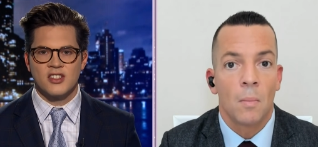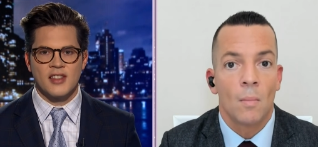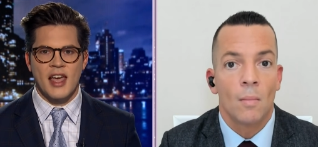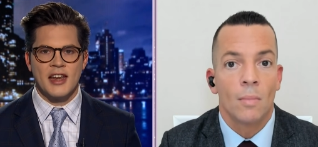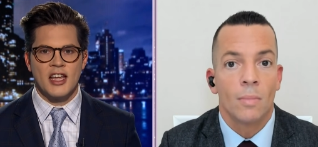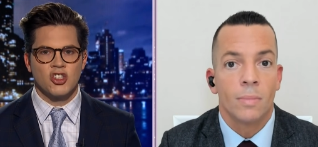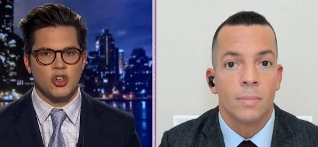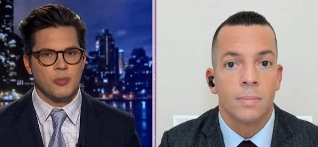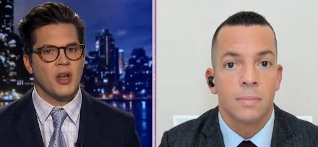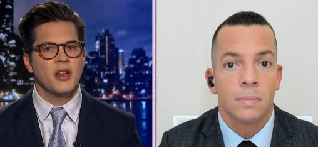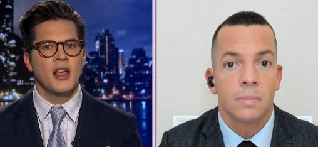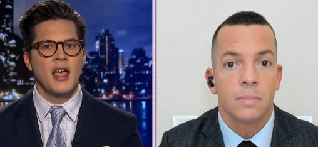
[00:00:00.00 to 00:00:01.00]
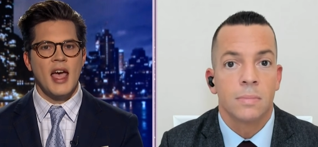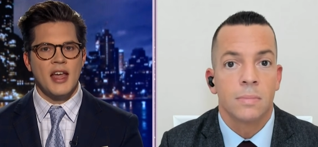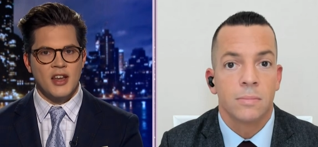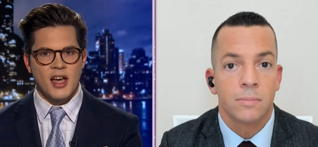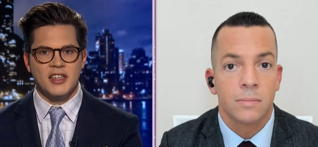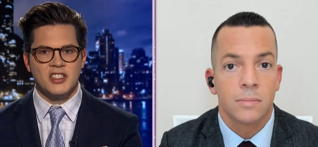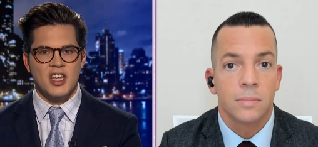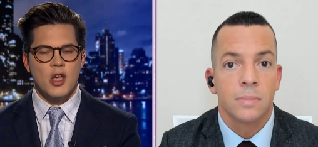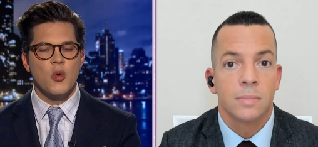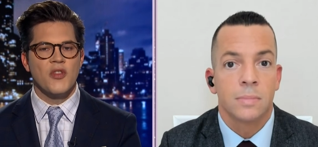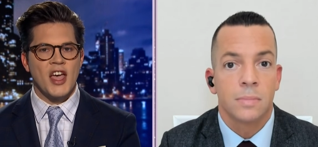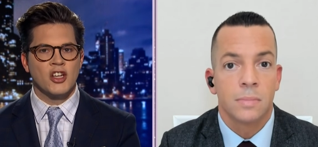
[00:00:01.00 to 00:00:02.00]
Speaker 1: of that nature. But at night, it
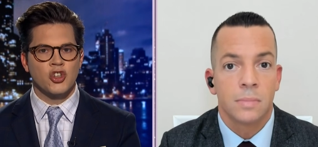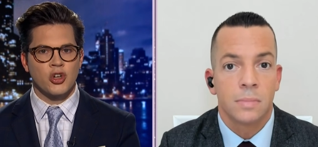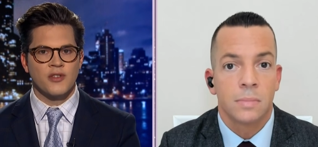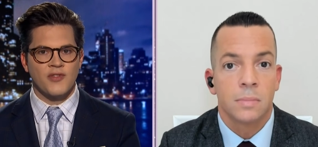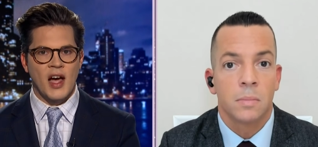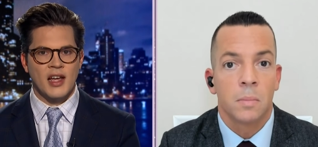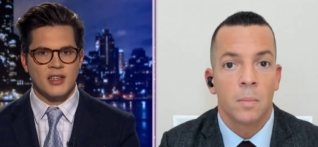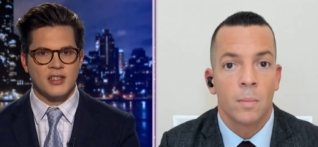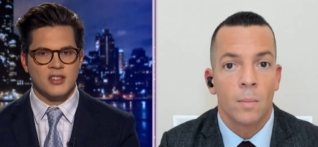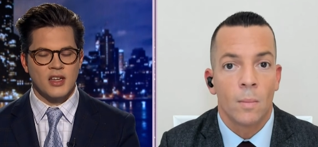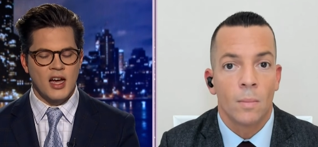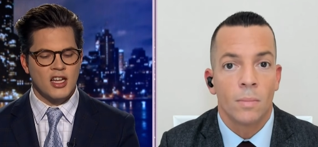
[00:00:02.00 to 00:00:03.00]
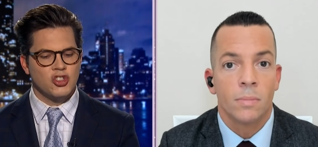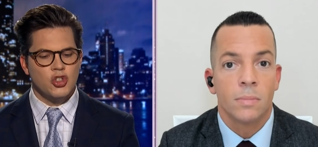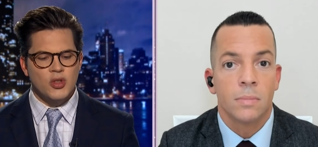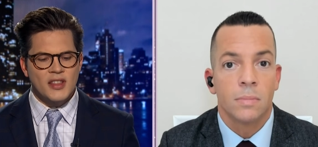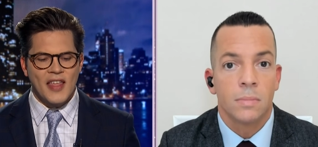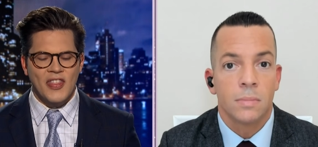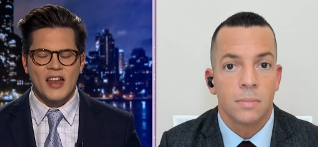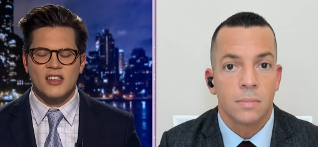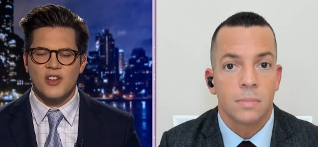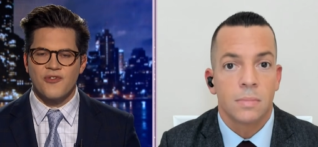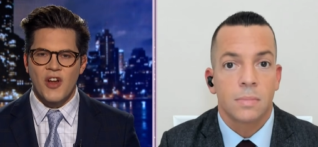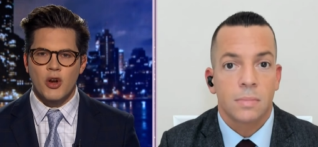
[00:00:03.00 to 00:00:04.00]
would then turn violent. Uh, do you think that that is
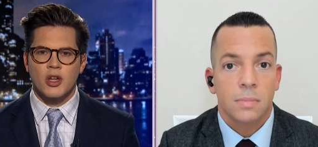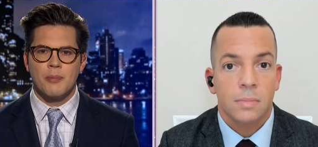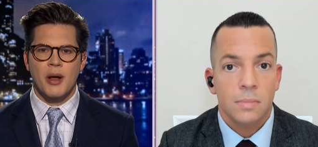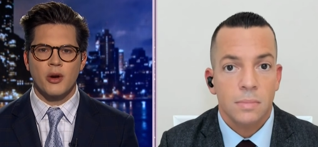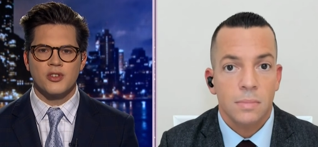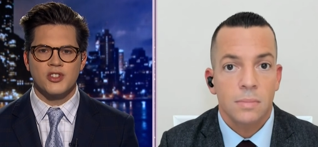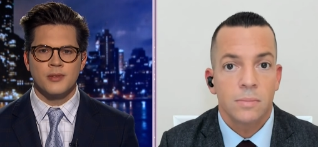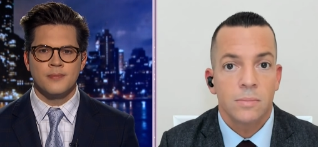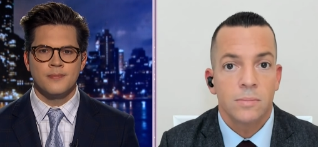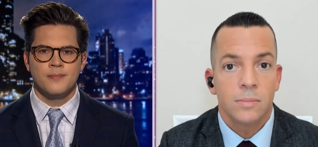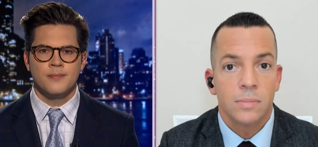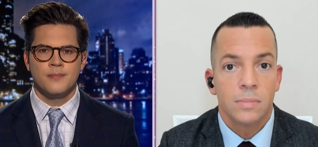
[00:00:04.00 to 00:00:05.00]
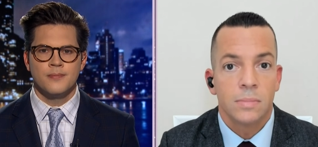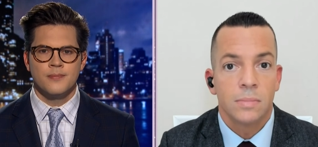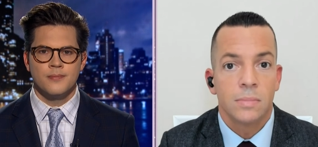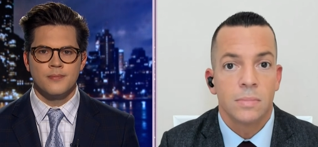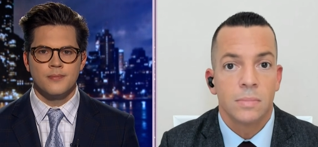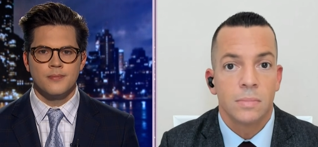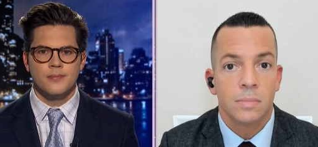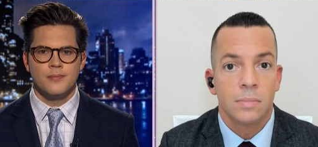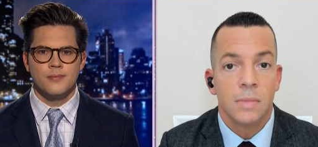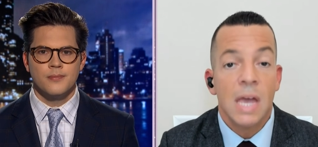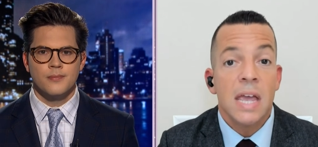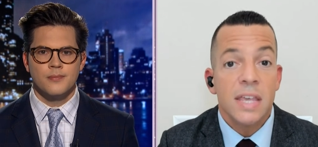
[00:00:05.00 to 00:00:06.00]
a fair comparison?
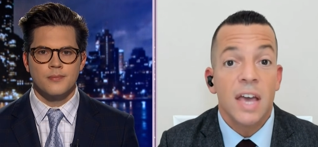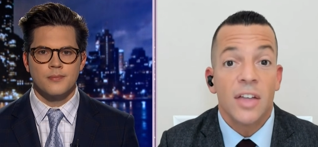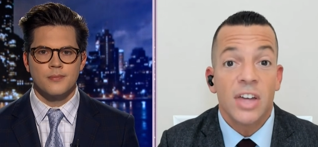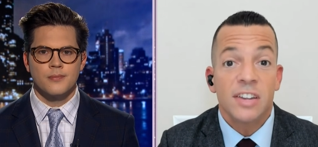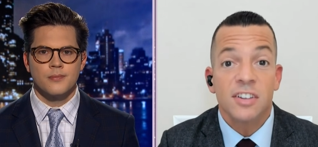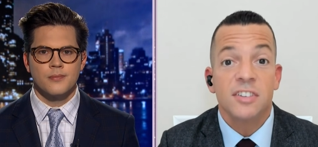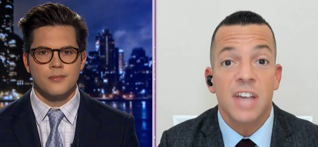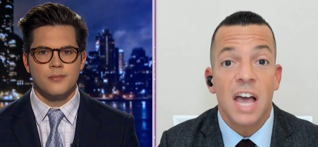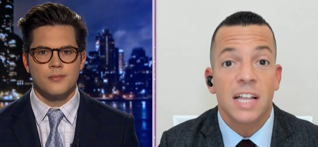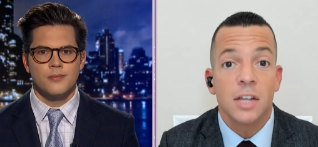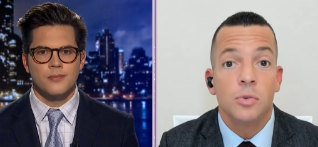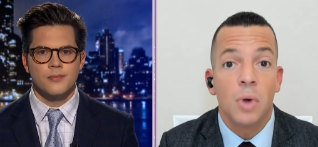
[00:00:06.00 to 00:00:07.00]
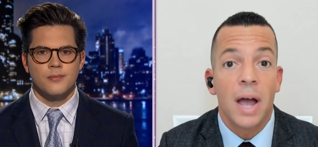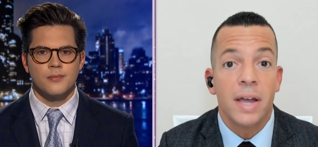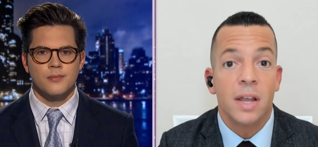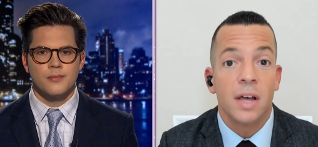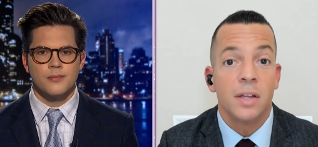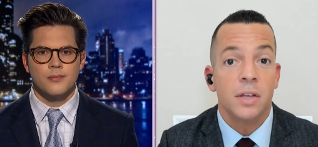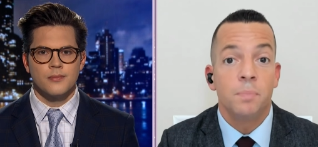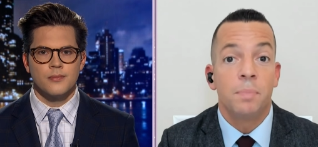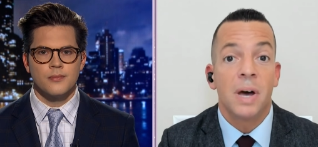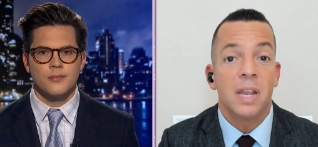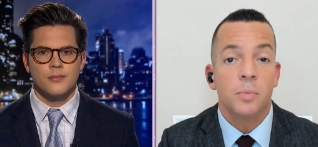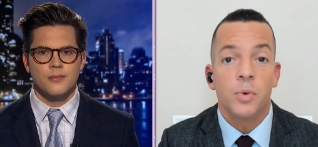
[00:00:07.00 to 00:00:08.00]
Speaker 2: Yeah, that's exactly right. Uh,
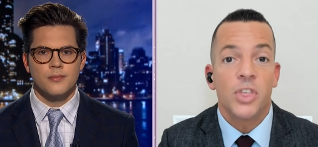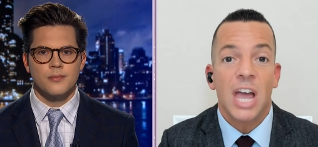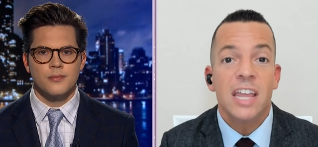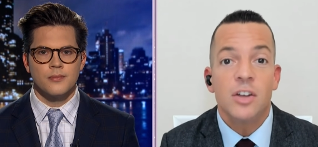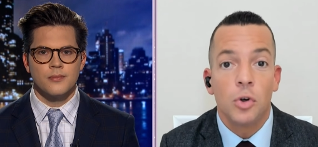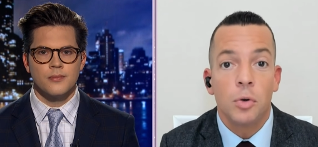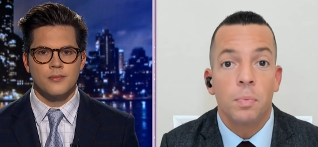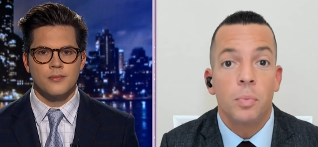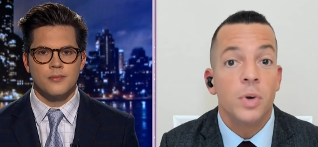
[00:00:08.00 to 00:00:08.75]
but with any group,